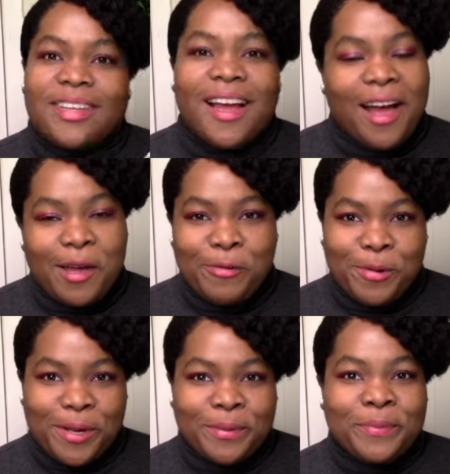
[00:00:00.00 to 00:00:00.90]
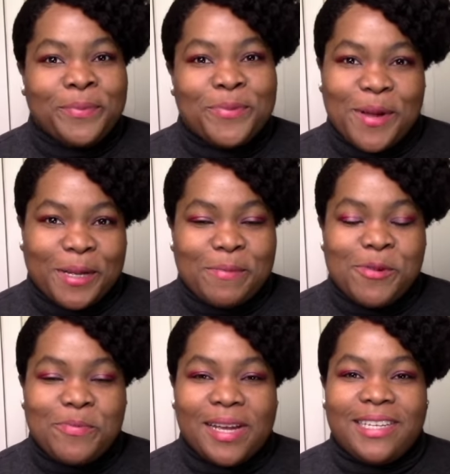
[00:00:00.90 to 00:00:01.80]
Hi everyone, welcome
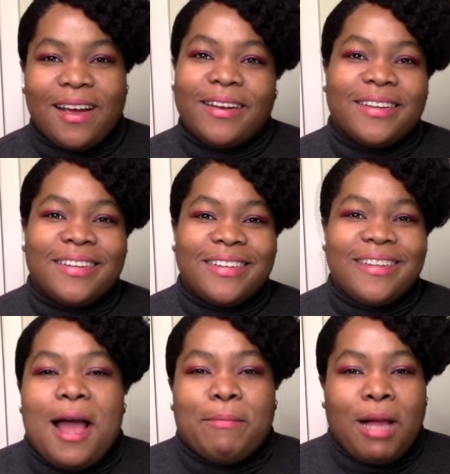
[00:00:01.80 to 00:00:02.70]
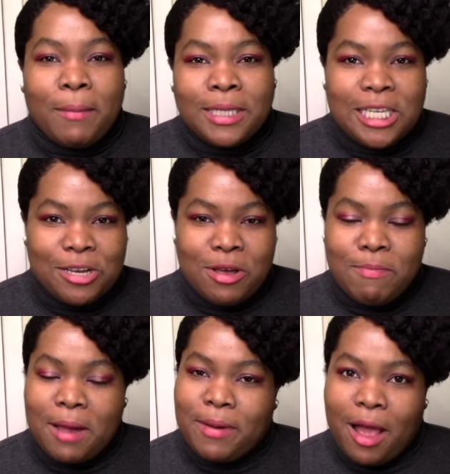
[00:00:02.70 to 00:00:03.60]
to my channel. I'm coming to you with
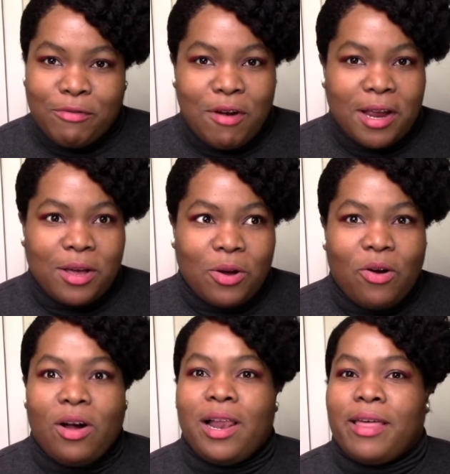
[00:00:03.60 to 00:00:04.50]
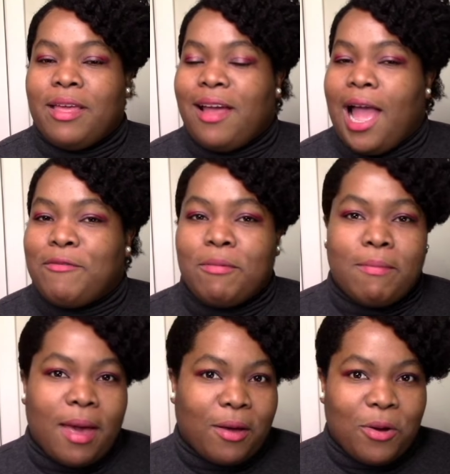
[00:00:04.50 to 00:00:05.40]
my Black Friday haul. I think I have a
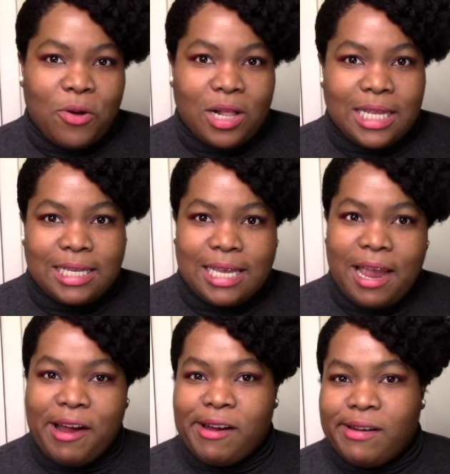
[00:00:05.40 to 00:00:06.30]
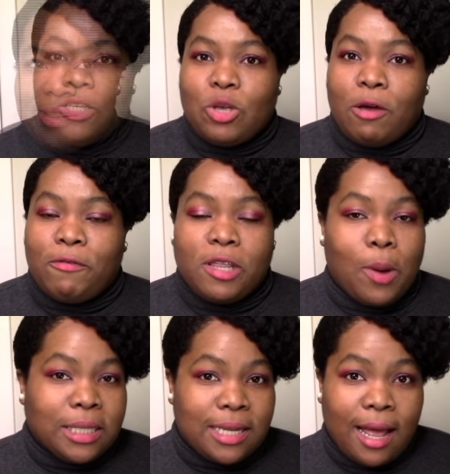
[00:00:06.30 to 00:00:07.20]
mega haul this year. So for the
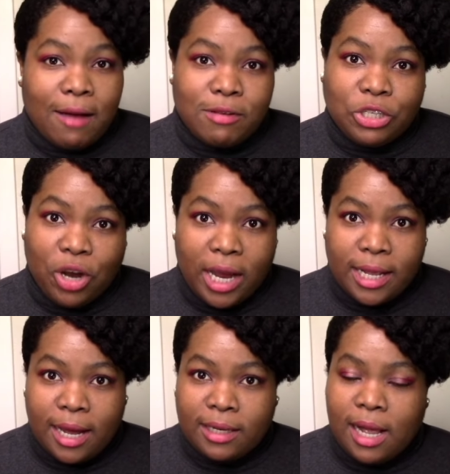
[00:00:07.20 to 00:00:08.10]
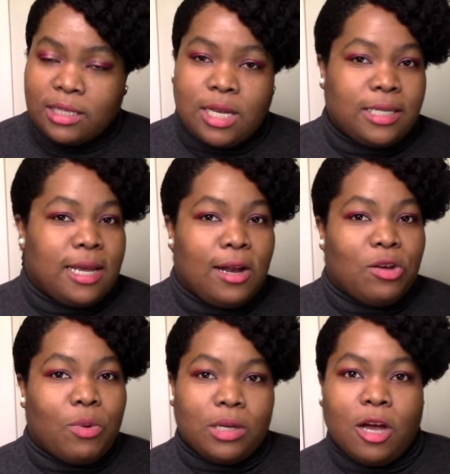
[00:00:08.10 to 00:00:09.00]
ones that I haven't tried yet, I'll just tell
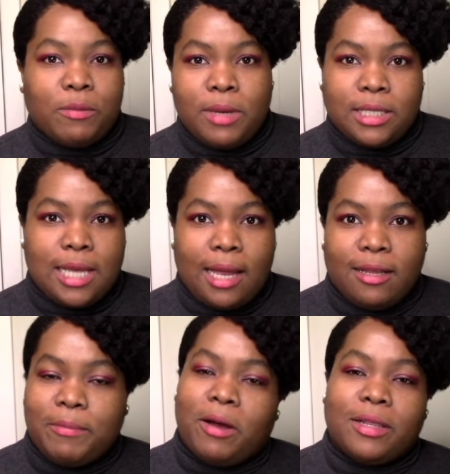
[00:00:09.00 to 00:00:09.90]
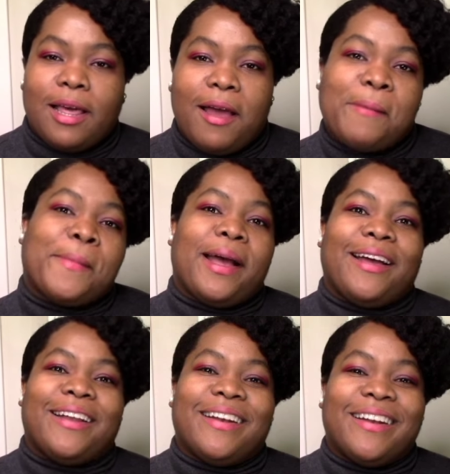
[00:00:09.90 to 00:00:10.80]
you what got me excited about them
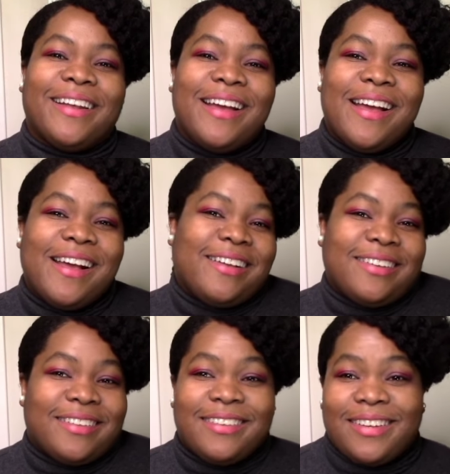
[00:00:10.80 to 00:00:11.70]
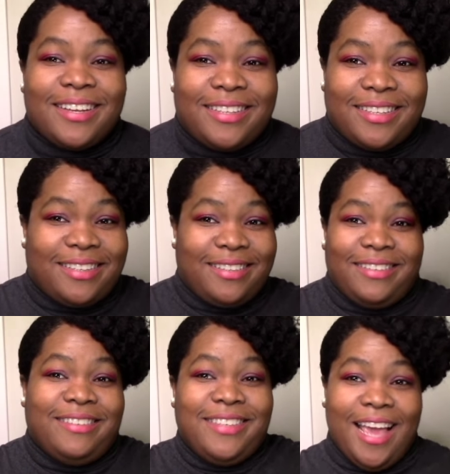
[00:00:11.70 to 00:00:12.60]
and just
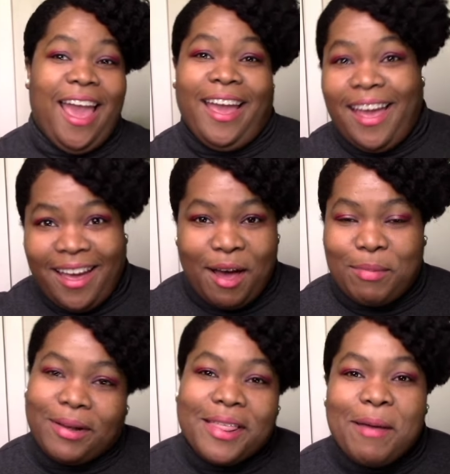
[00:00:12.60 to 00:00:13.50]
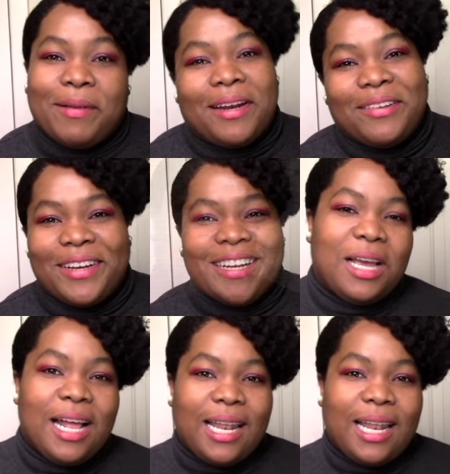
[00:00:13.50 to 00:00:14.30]
yay about them a little bit.